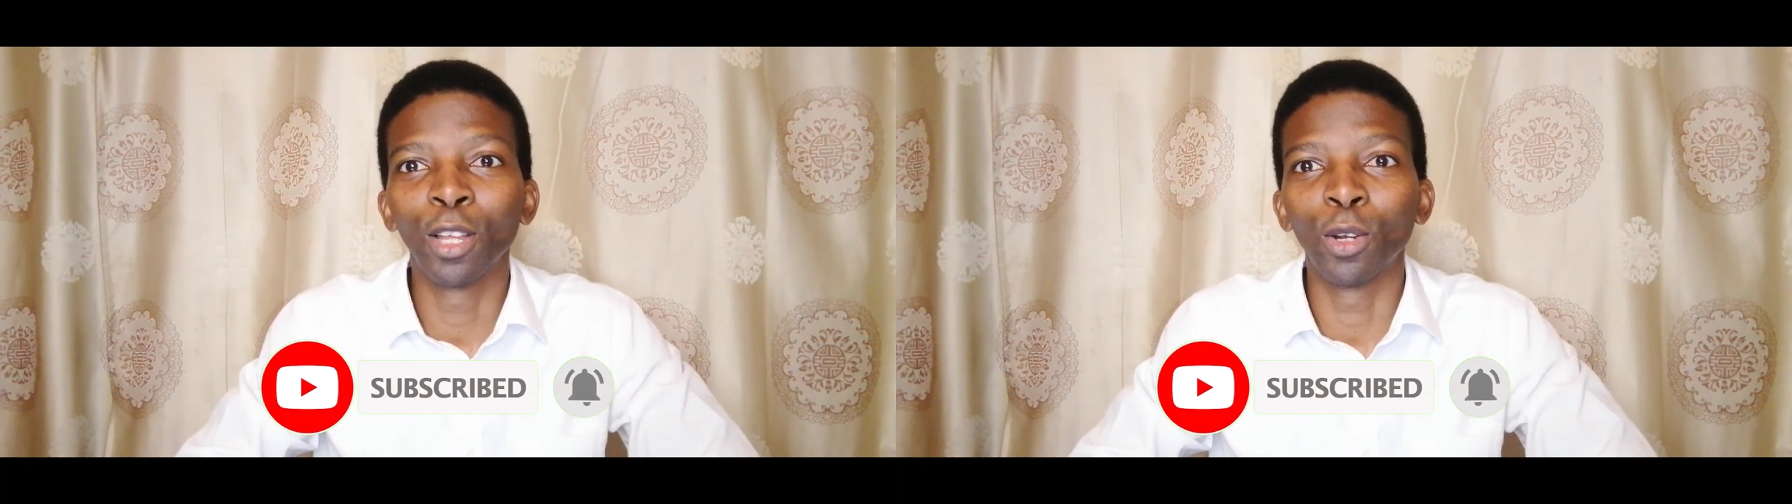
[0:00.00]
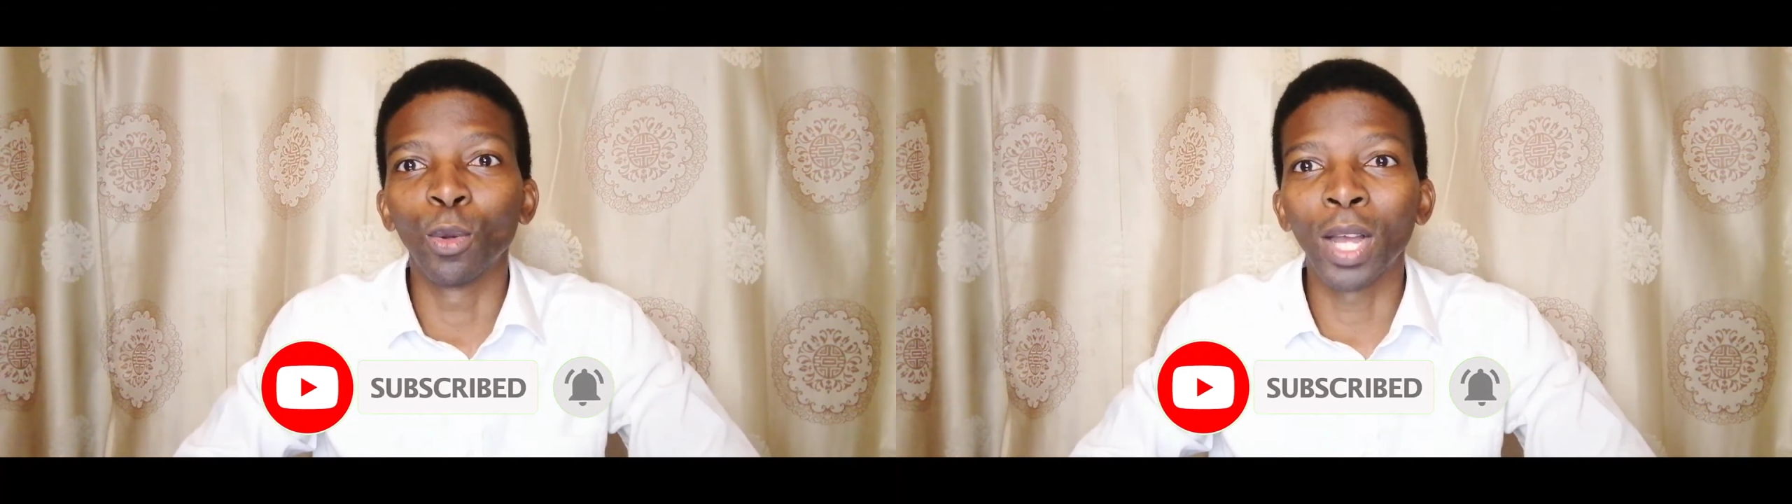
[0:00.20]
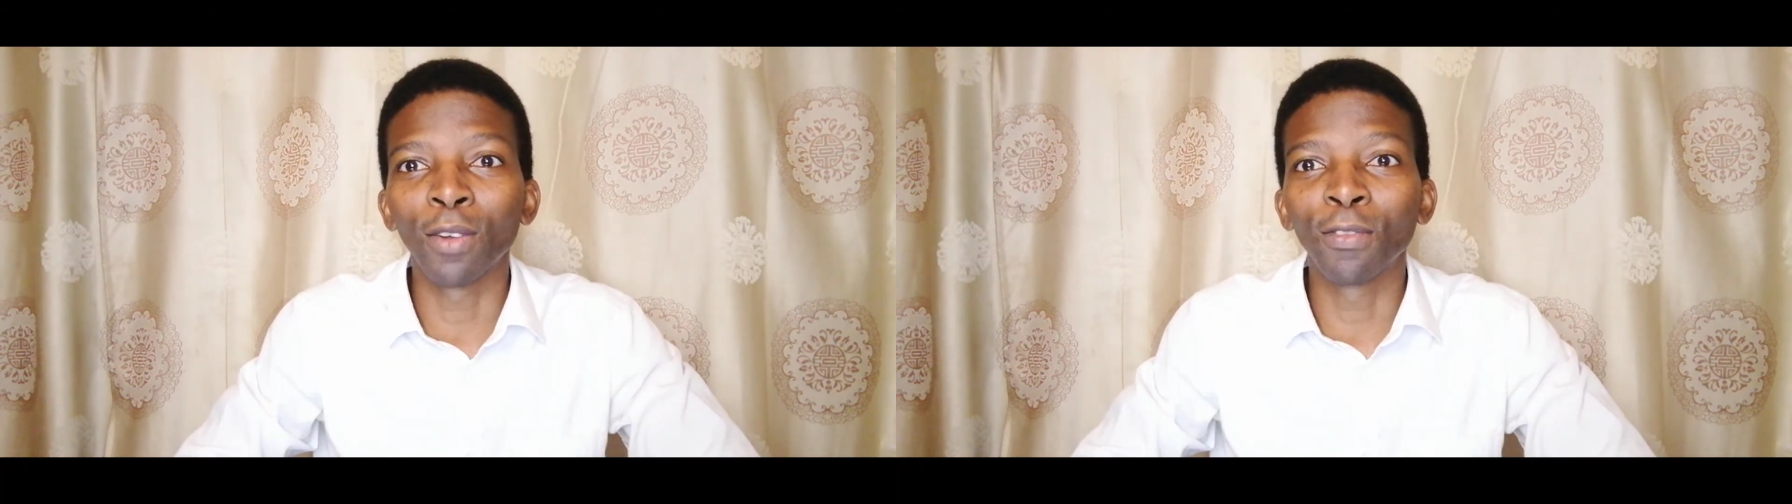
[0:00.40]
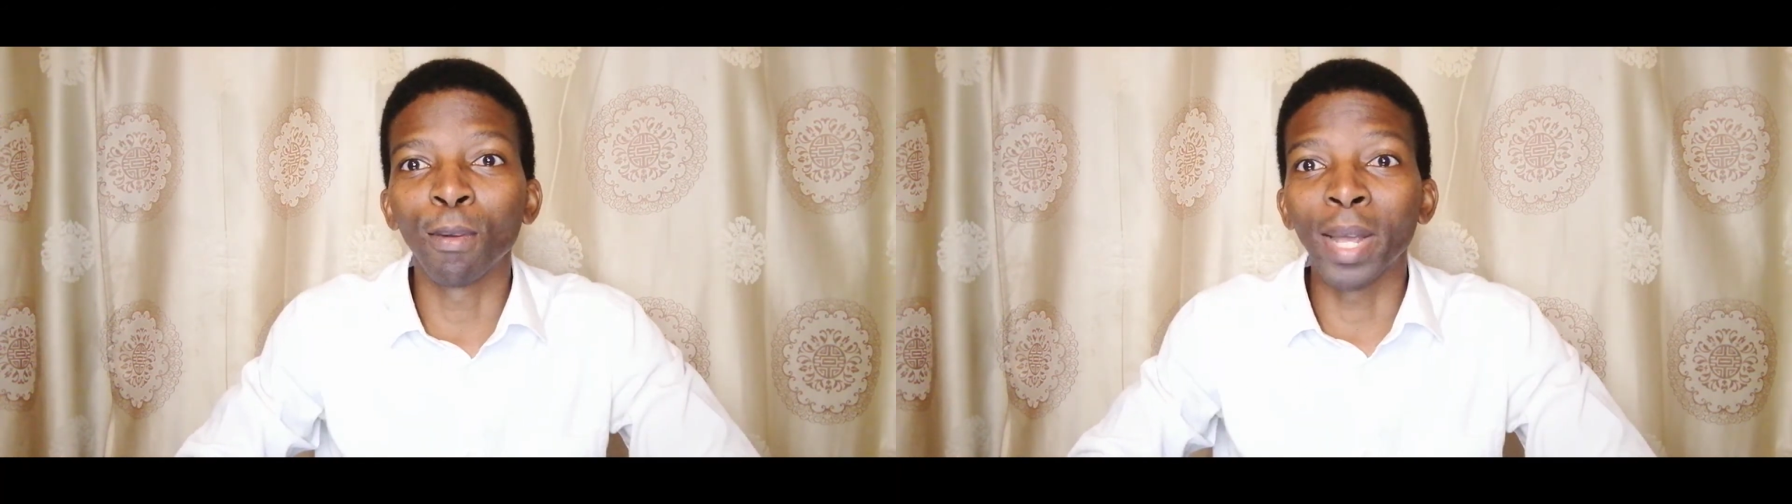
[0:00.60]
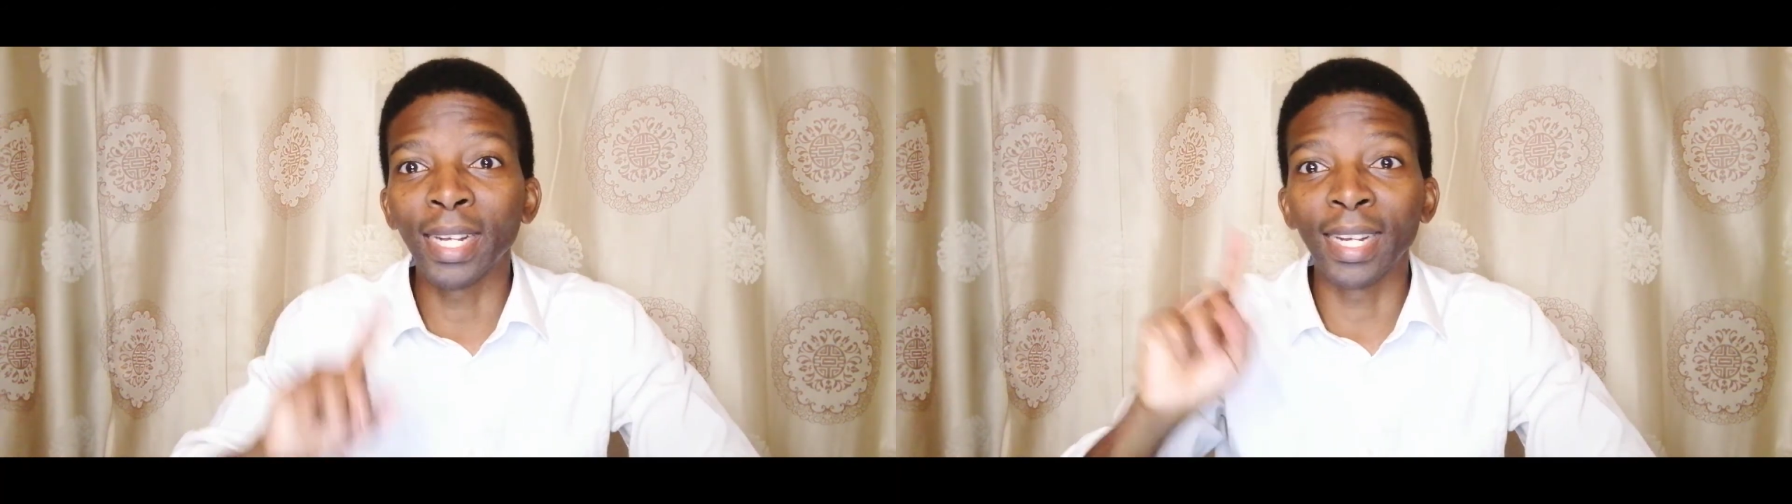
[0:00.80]
look out for
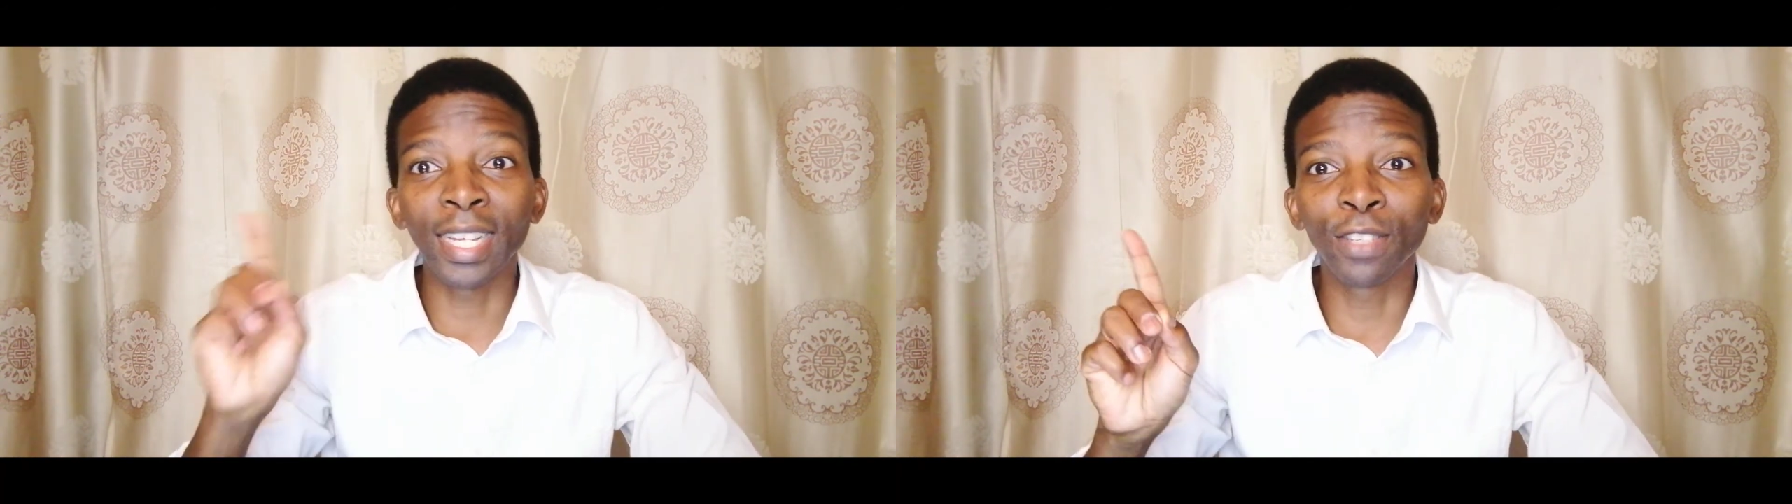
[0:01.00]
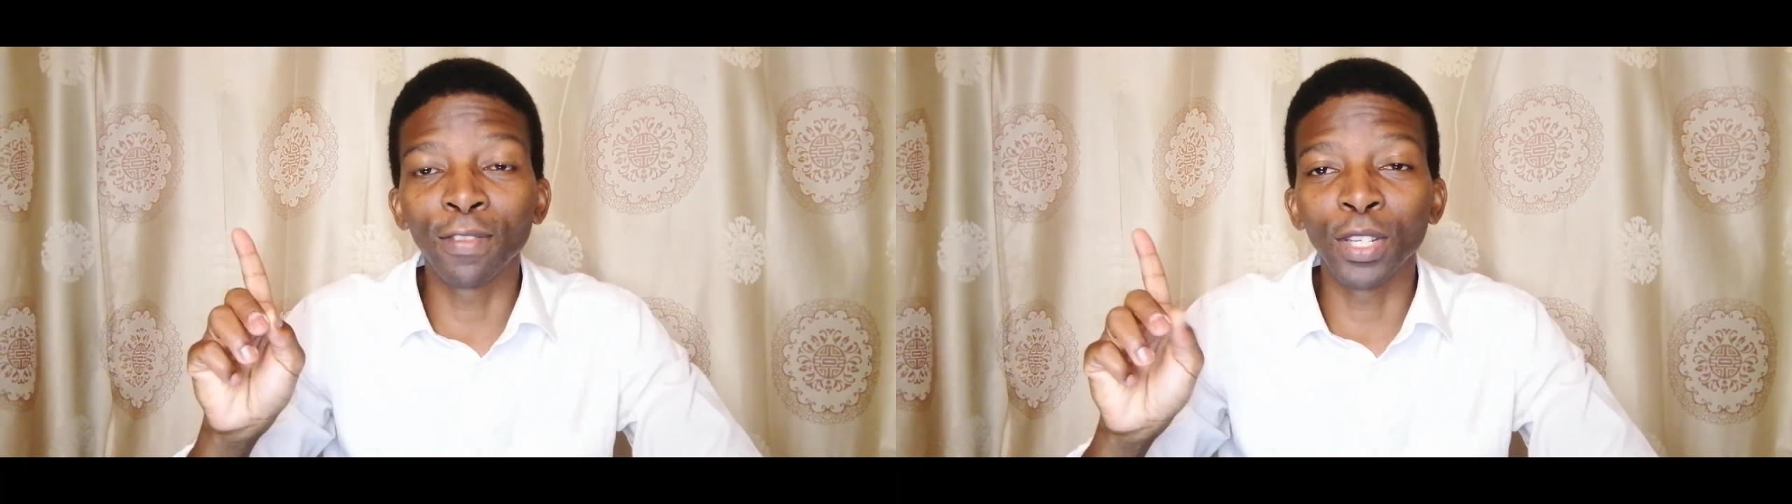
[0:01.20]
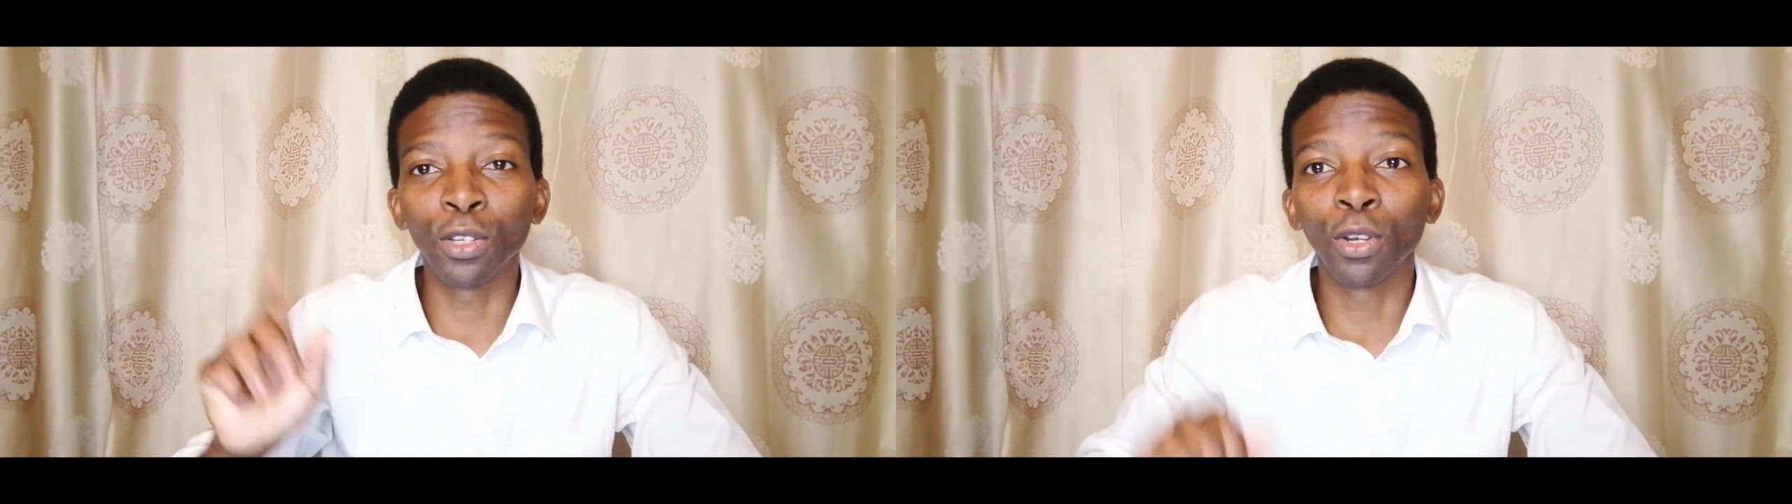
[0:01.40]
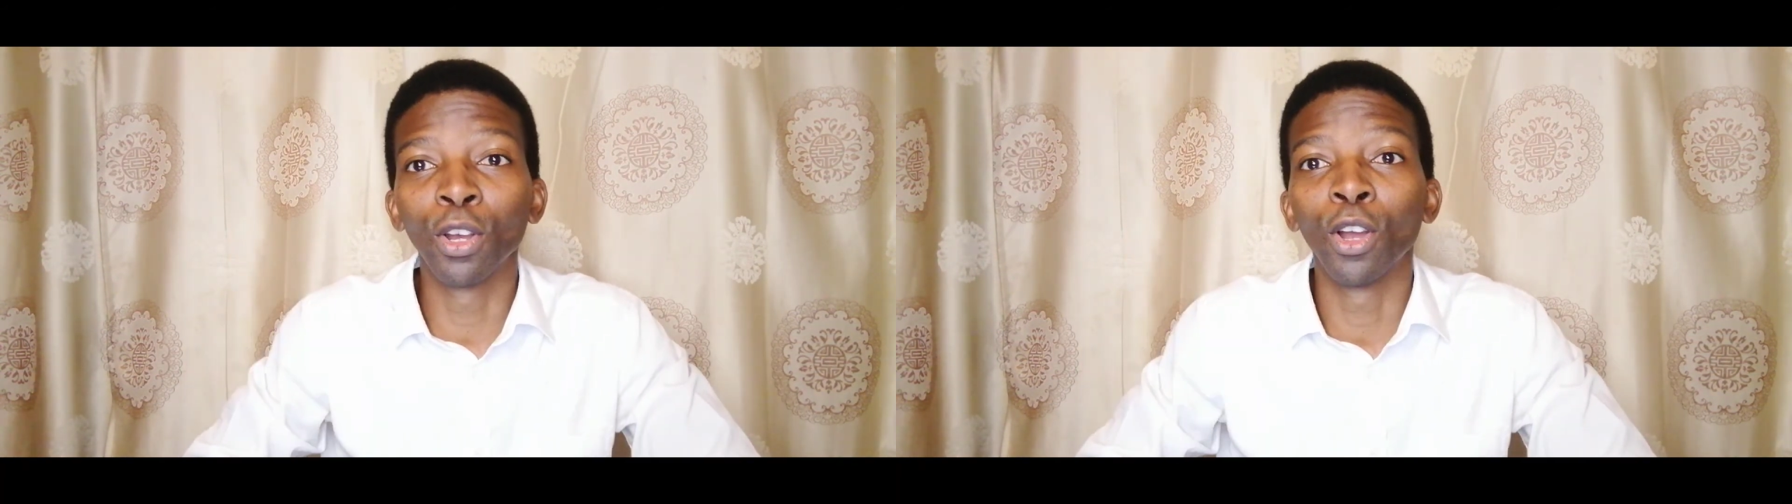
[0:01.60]
my next video